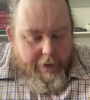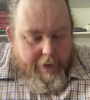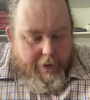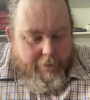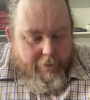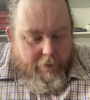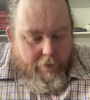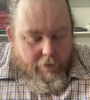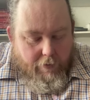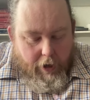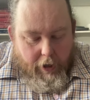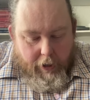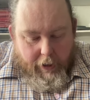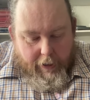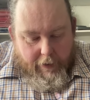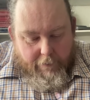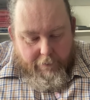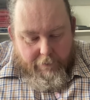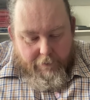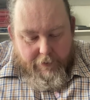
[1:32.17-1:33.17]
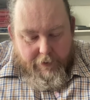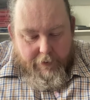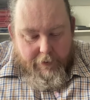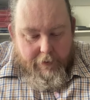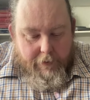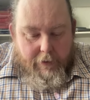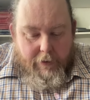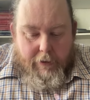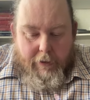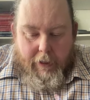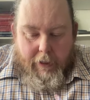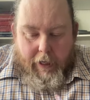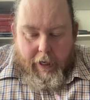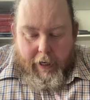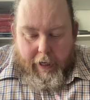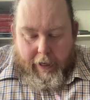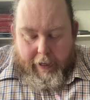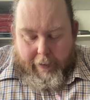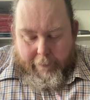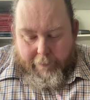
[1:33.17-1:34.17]
They've arrived,
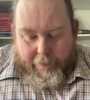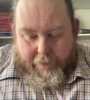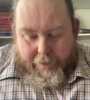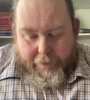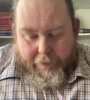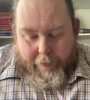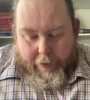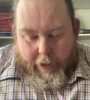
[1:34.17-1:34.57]
and